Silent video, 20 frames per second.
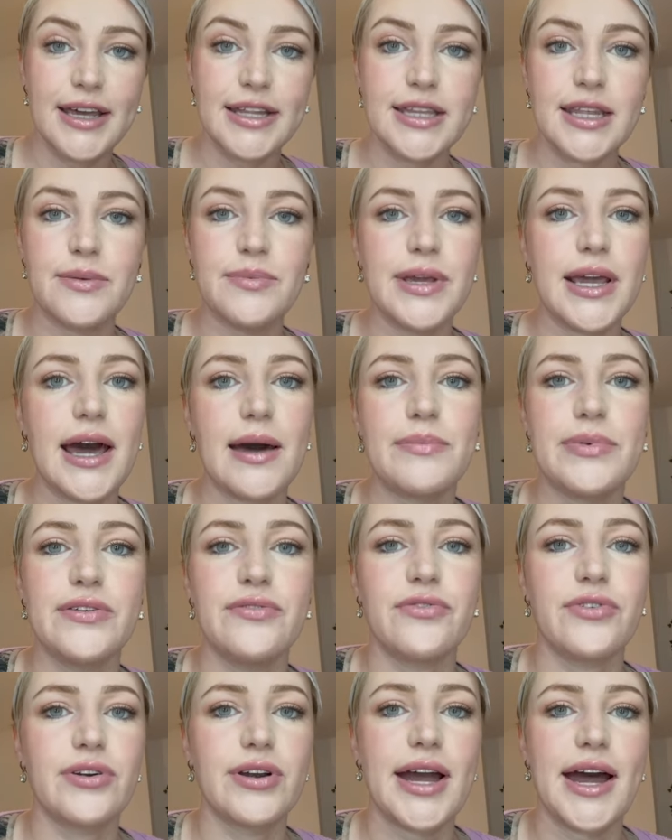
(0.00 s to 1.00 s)
they'd be happy
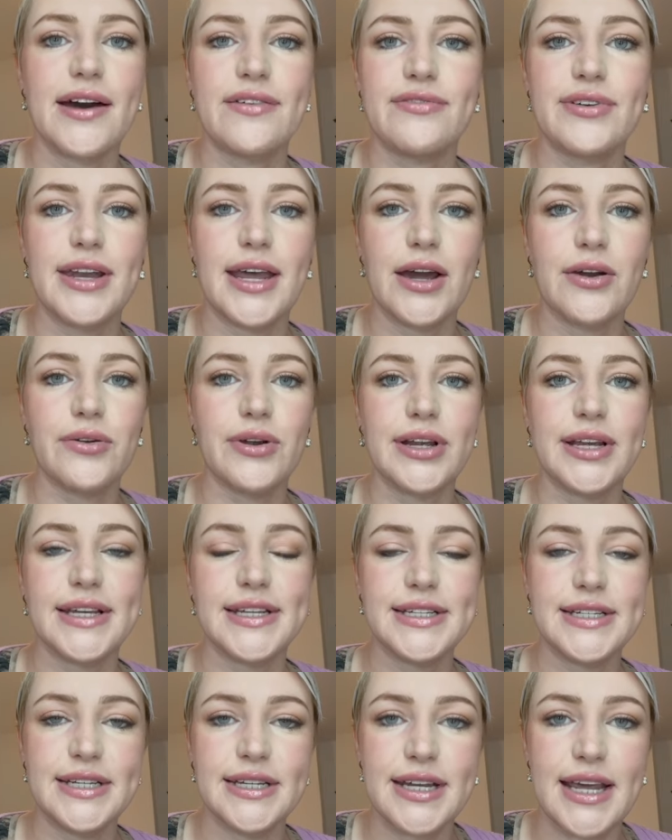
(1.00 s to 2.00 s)
for half an hour
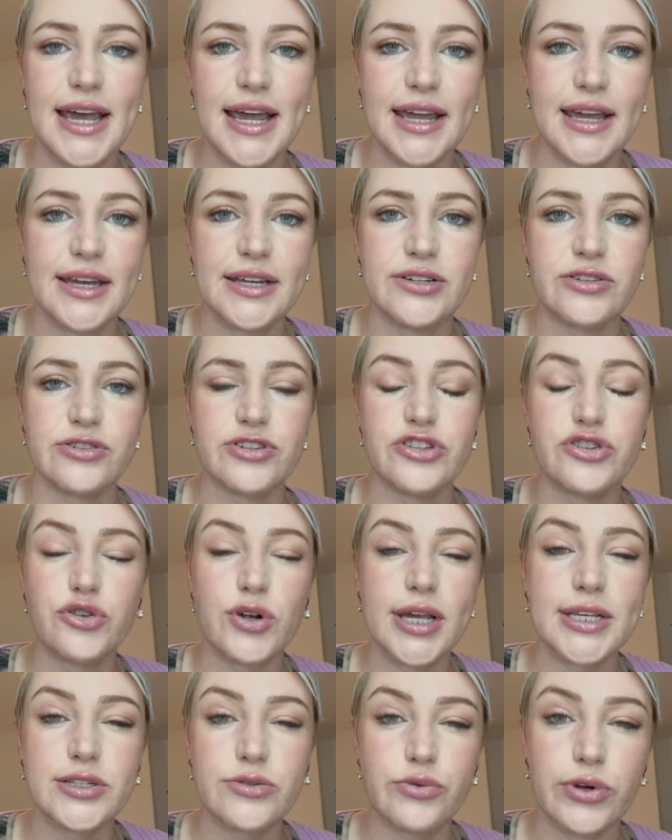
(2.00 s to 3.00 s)
Indian head or
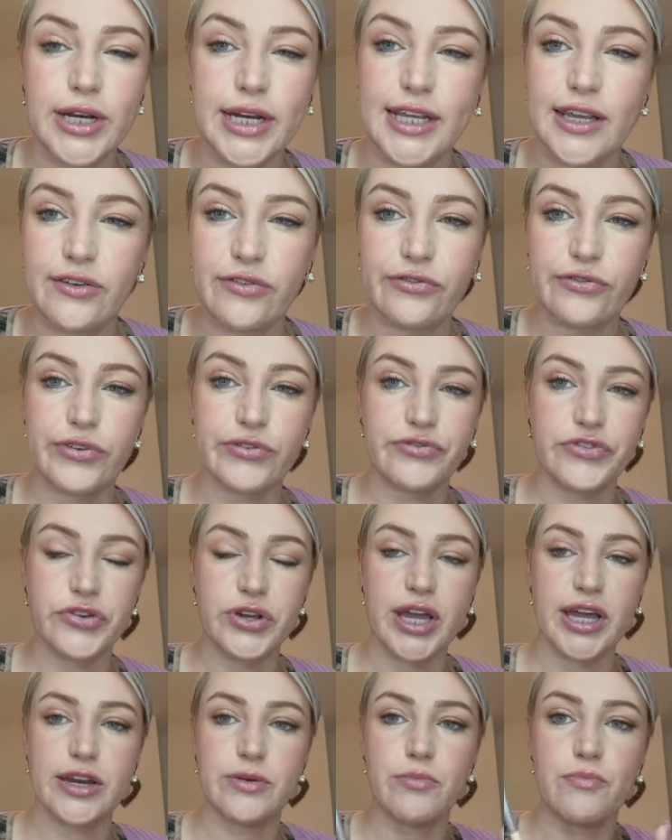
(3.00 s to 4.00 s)
stress relief, if you
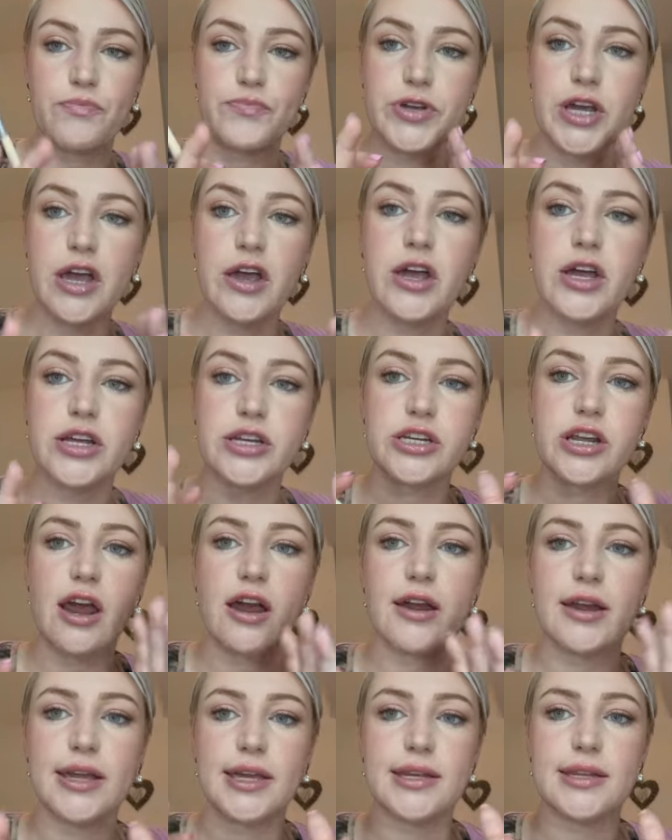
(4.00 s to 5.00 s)
kind of
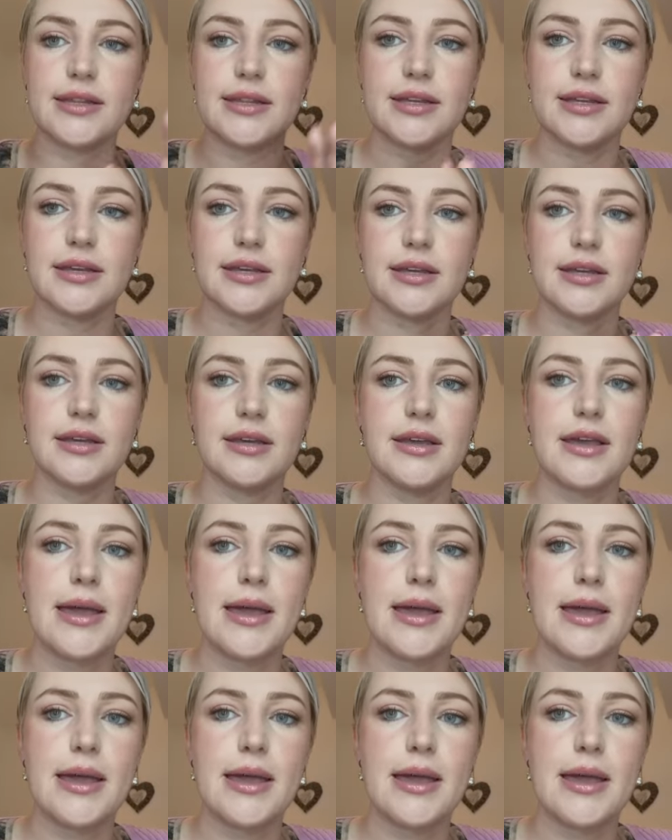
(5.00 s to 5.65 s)
target the